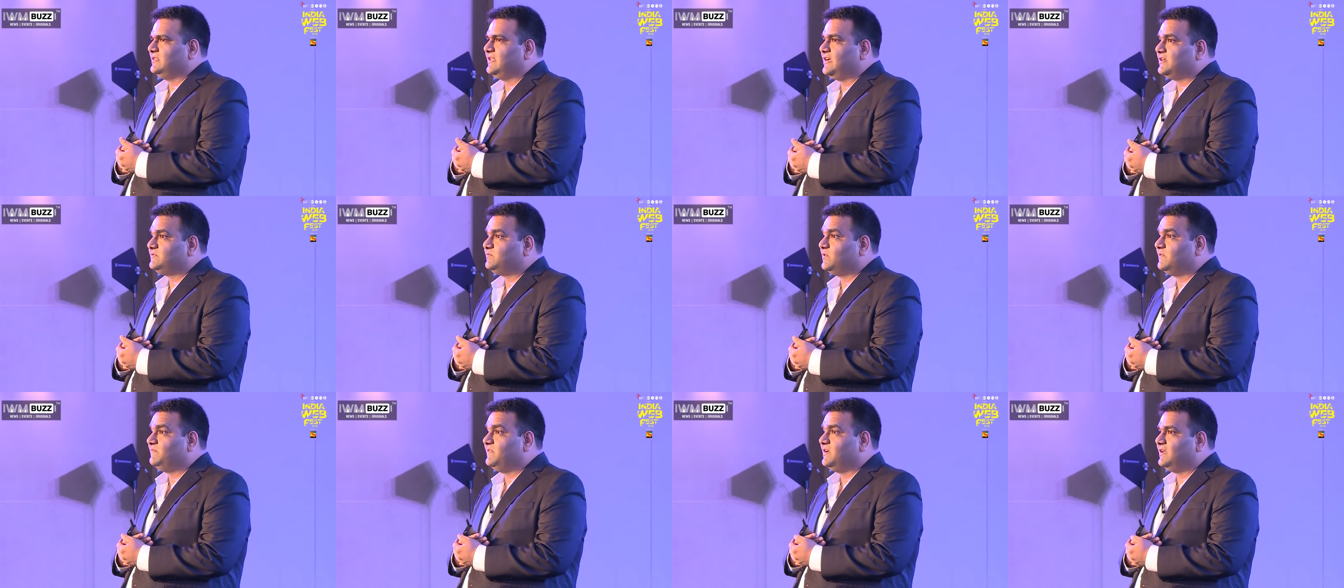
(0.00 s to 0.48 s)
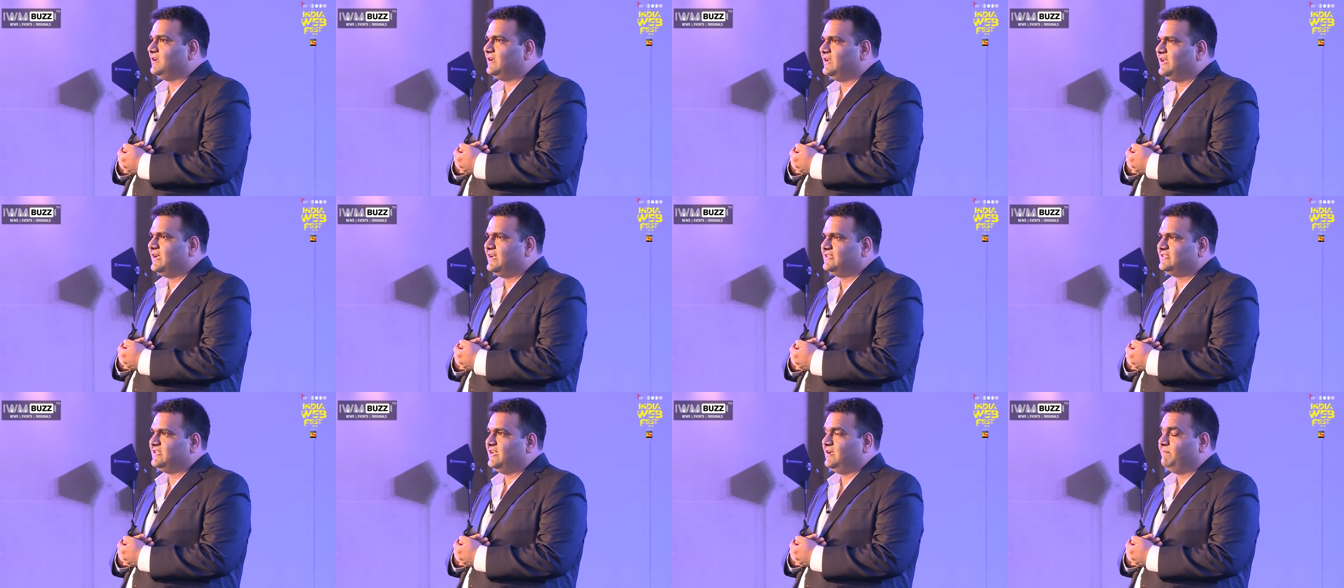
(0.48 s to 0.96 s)
That's what we are
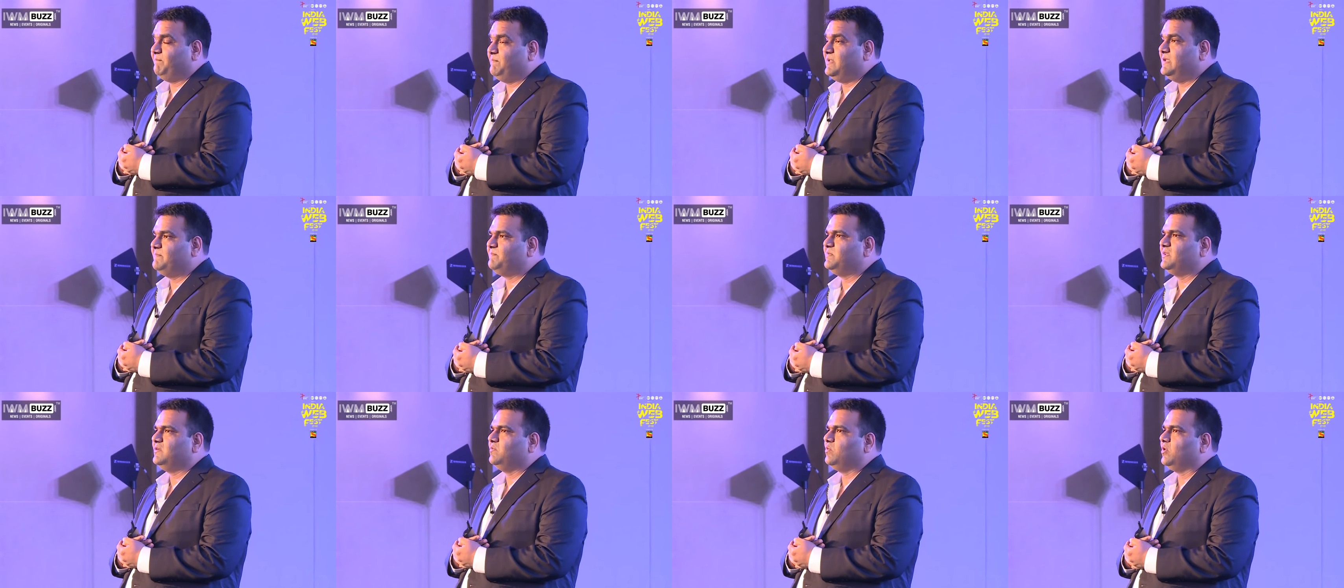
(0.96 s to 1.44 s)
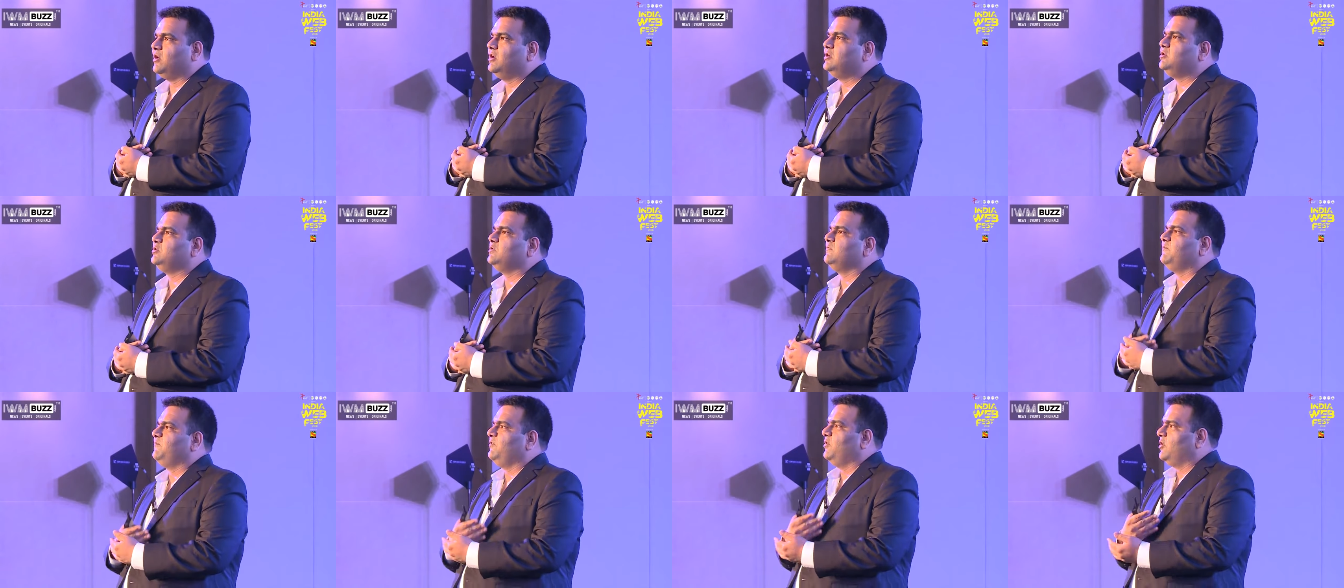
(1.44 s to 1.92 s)
realizing. People want
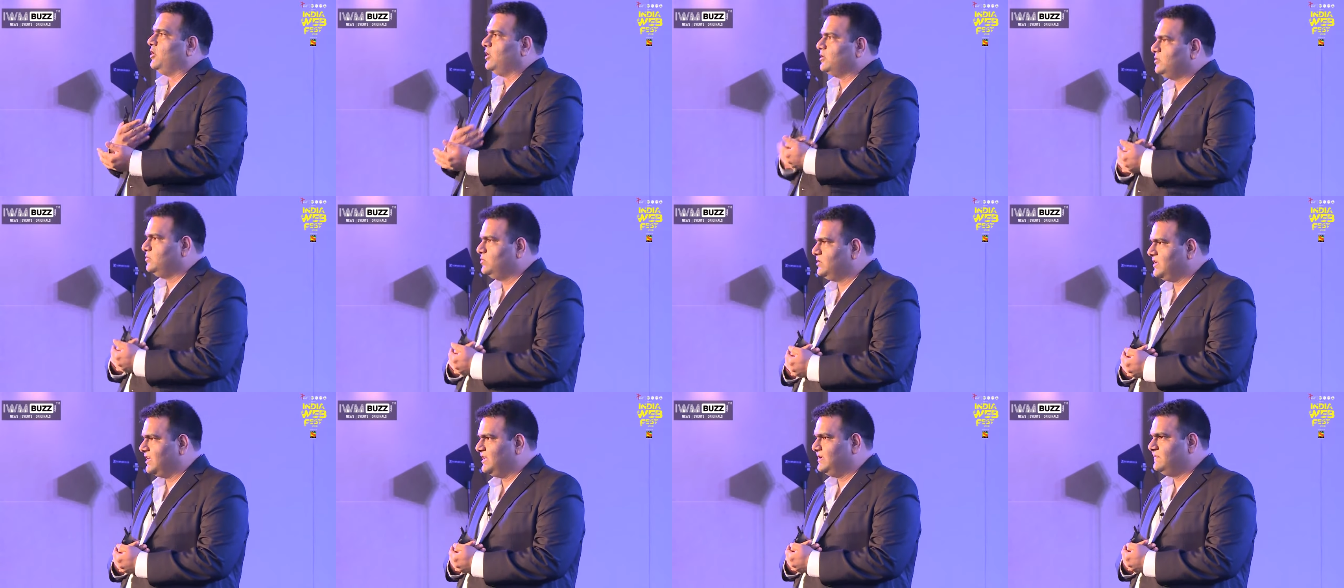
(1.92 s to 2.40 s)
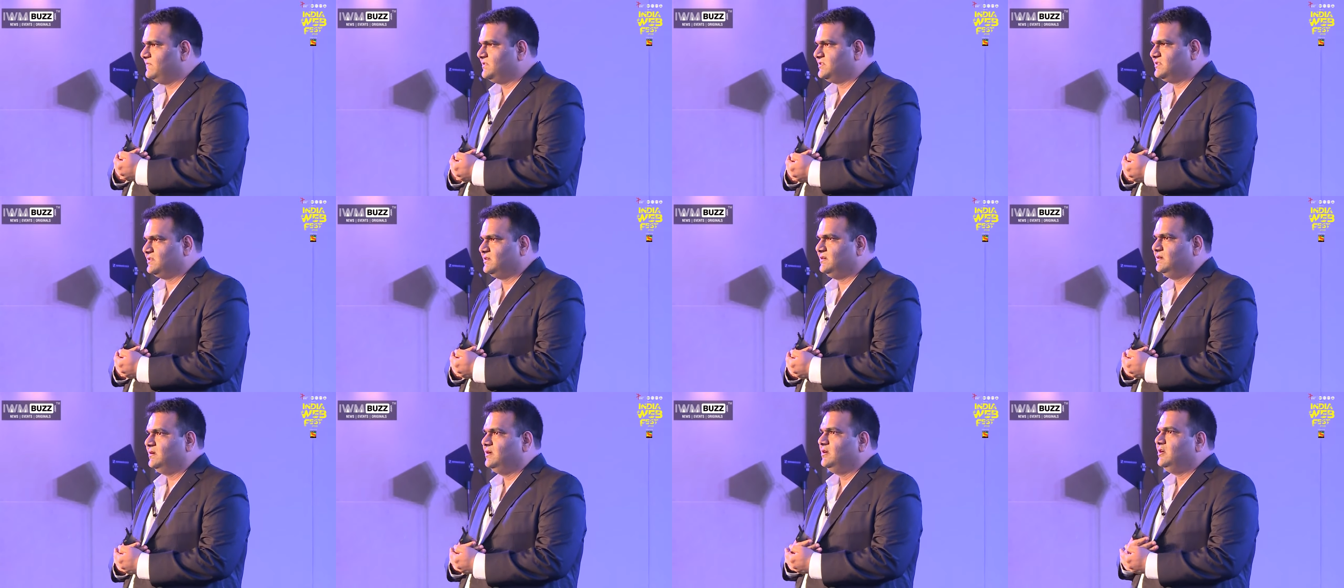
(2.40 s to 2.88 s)
to flock to
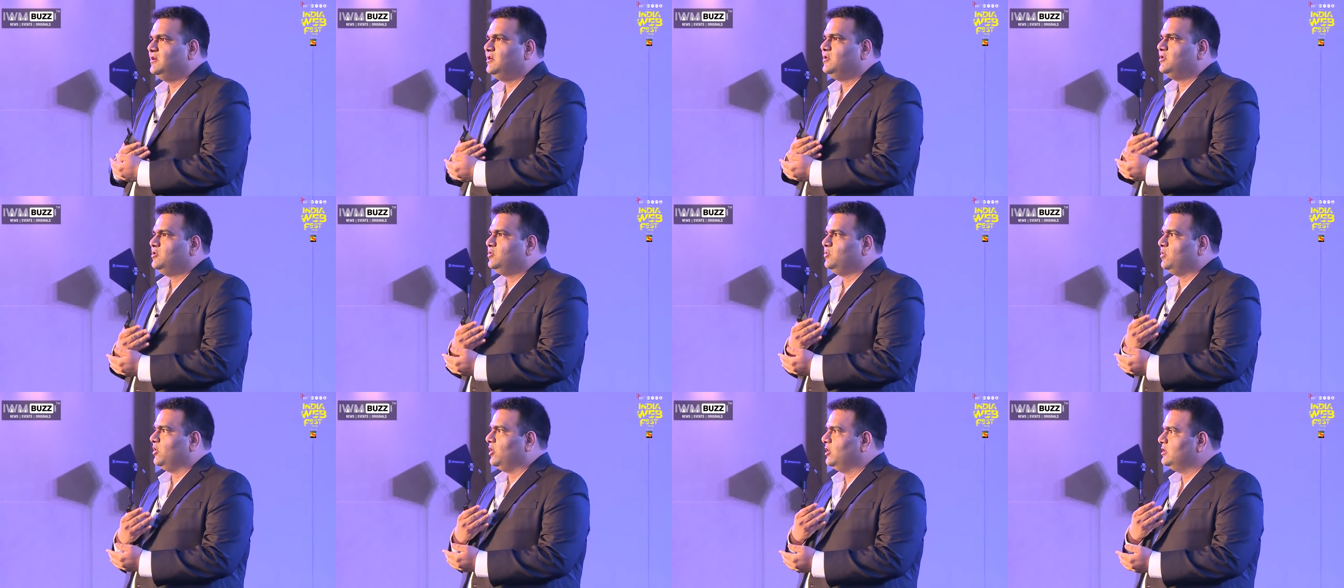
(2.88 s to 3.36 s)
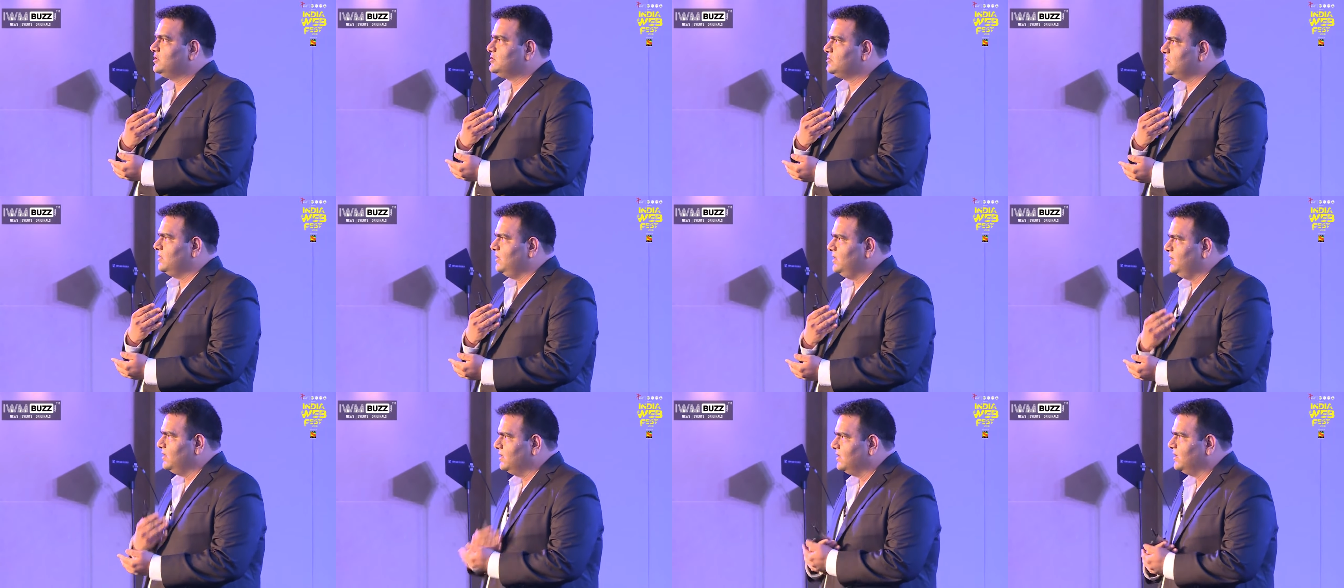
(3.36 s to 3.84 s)
television to also
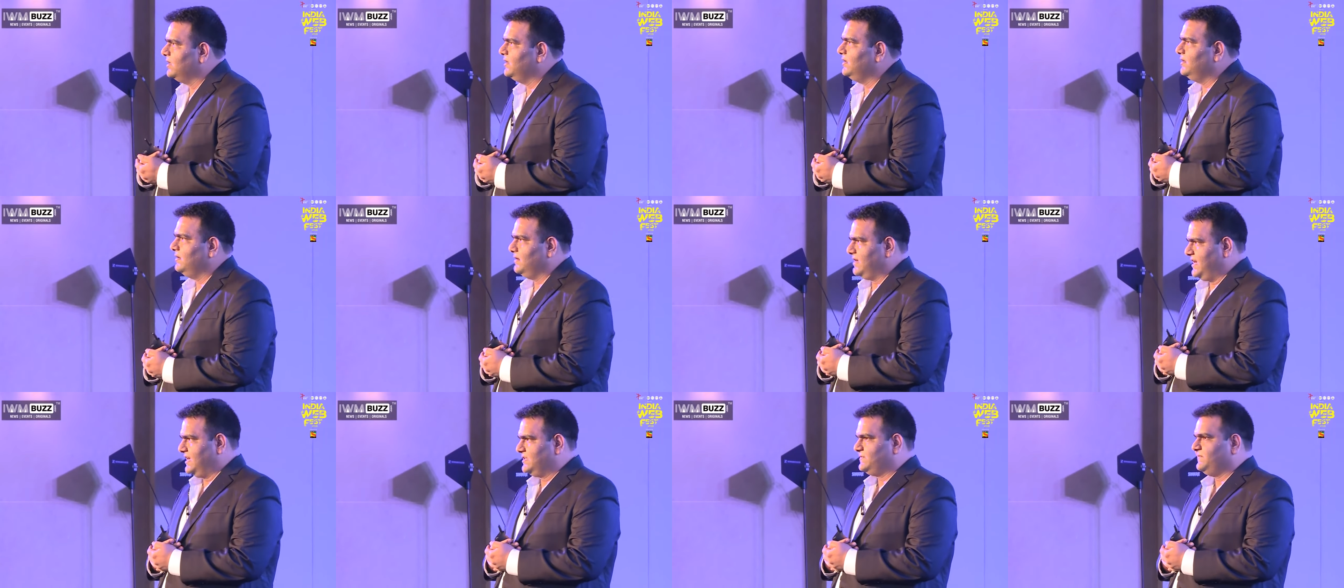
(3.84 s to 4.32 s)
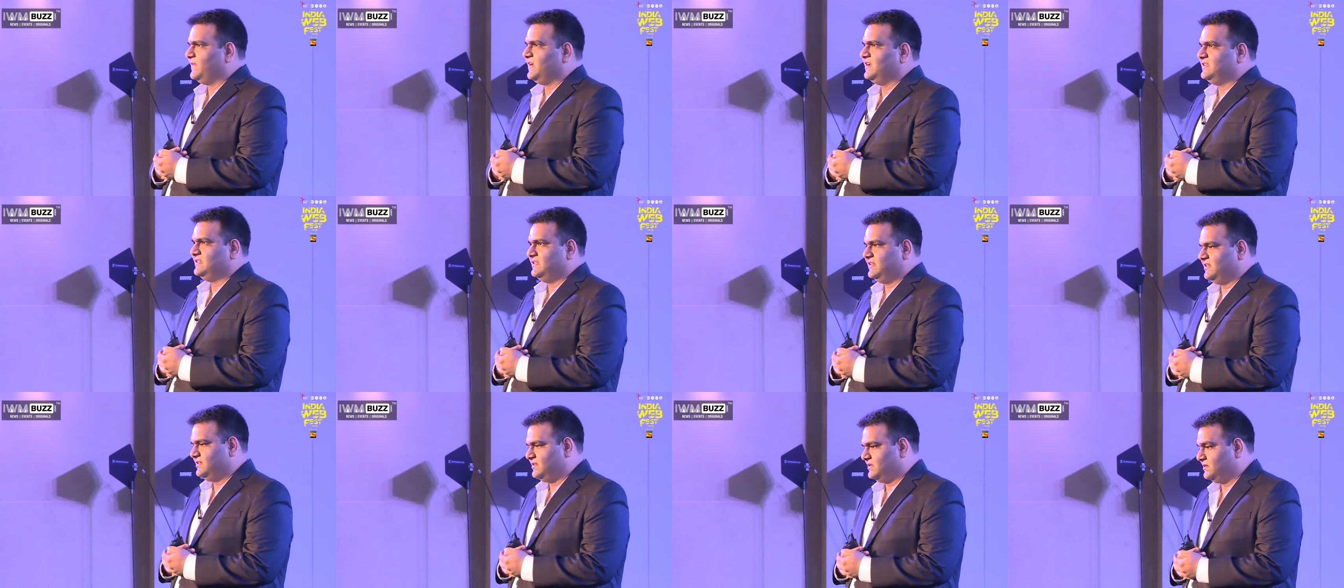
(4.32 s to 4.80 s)
learn as far as
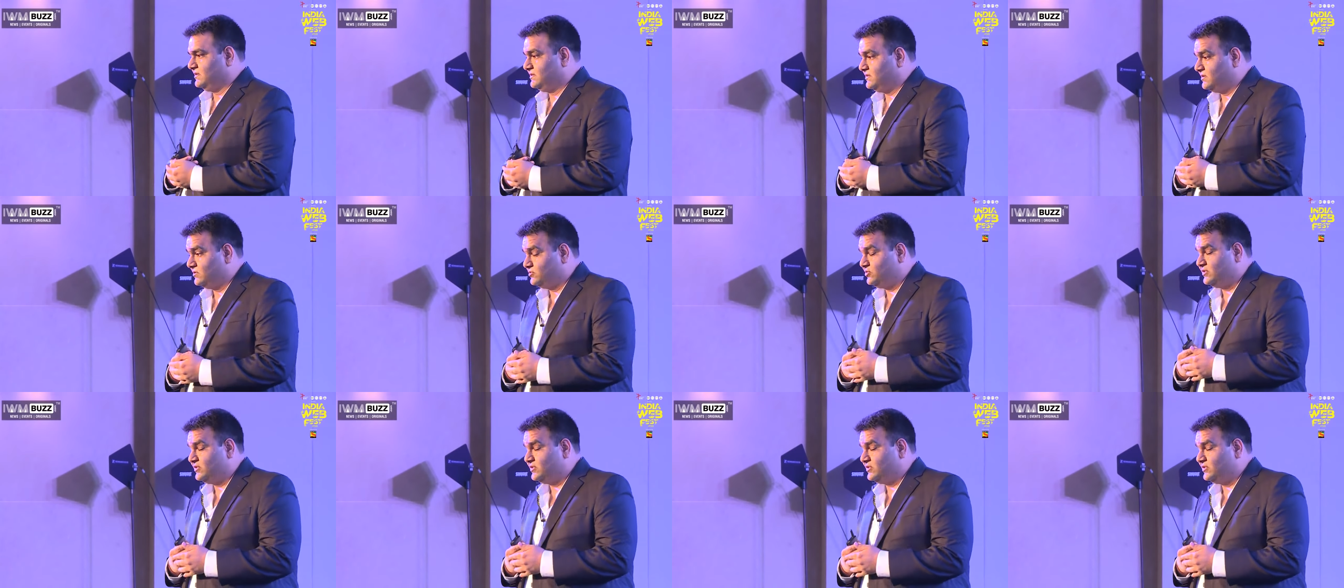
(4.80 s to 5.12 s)
English is concerned.